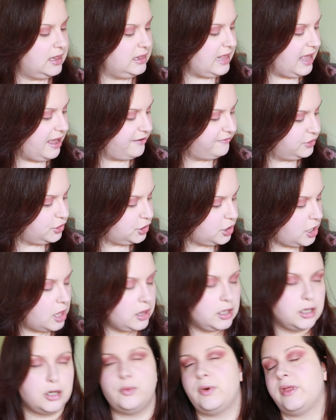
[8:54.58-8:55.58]
lavender
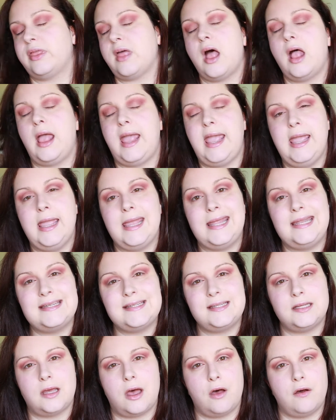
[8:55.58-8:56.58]
color with a
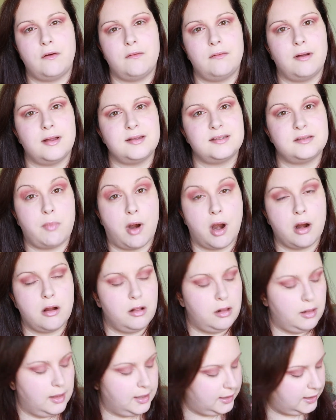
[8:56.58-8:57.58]
hint of
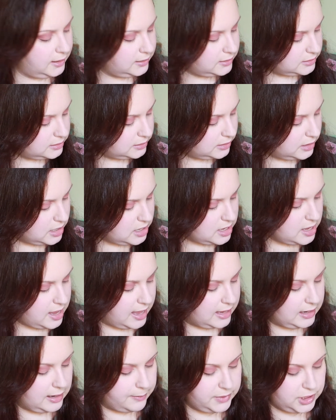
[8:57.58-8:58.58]
sparkle in it.
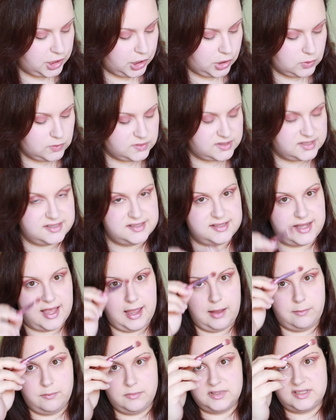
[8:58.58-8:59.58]
And I'm going to use the
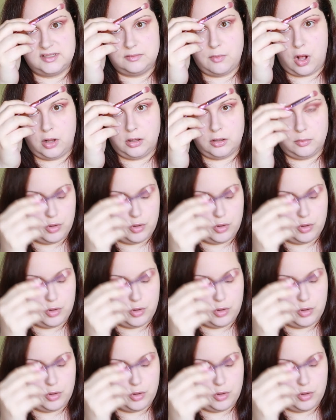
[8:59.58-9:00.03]
same smaller